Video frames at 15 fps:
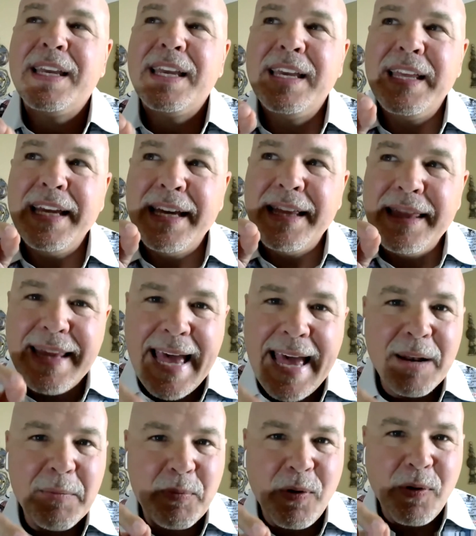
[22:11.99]
in,
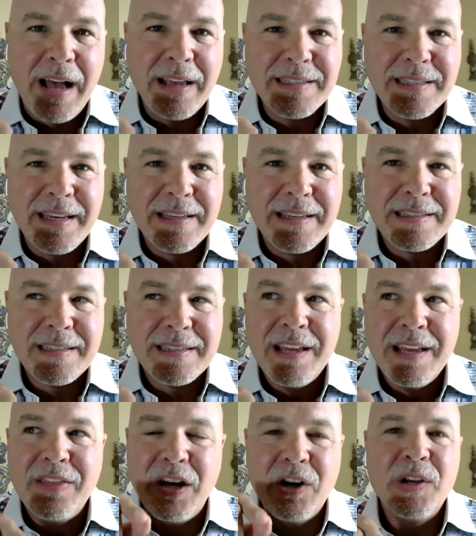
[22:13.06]
that process,
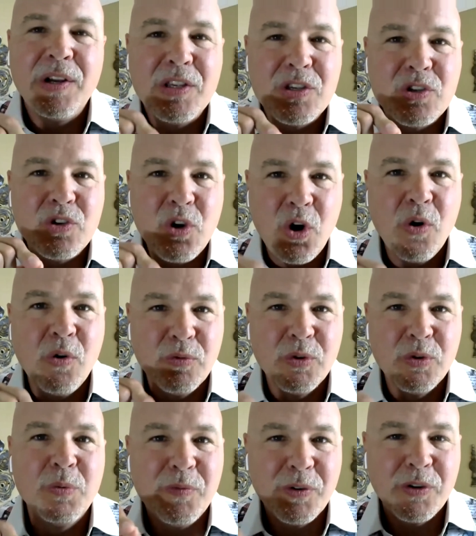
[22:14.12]
there is no
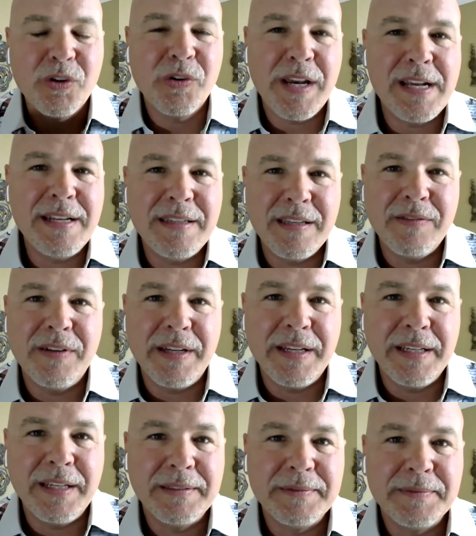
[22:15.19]
room for creativity.
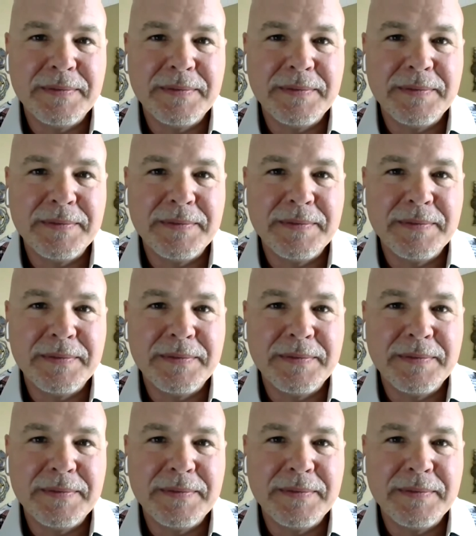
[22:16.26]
